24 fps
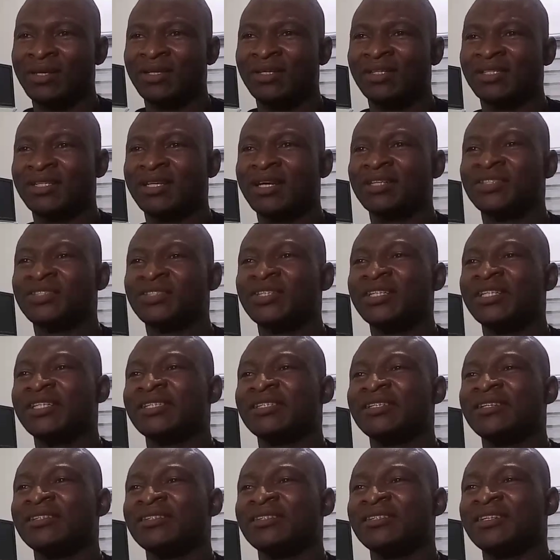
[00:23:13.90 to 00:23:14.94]
Scattering
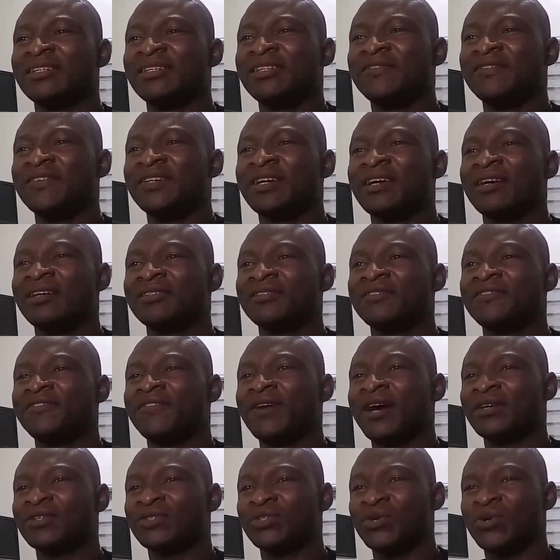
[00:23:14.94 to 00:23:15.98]
is a significant
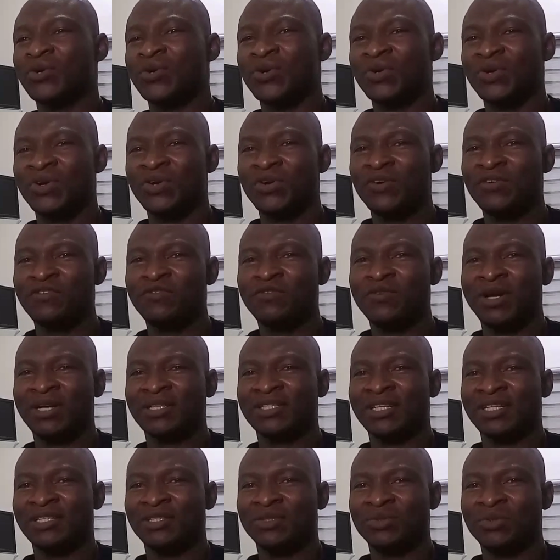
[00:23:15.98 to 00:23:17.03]
factor for
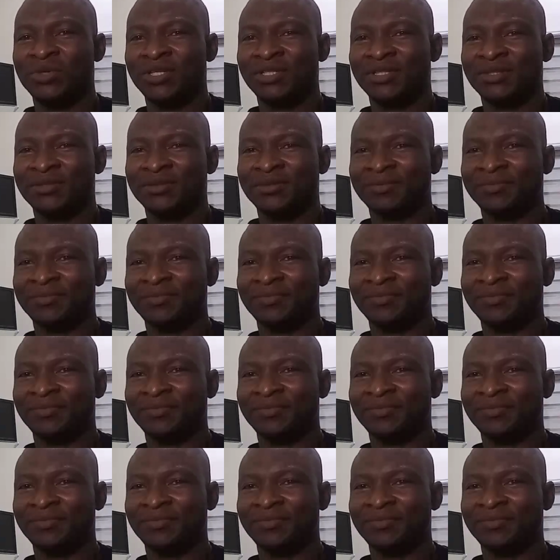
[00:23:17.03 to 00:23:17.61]
attenuation.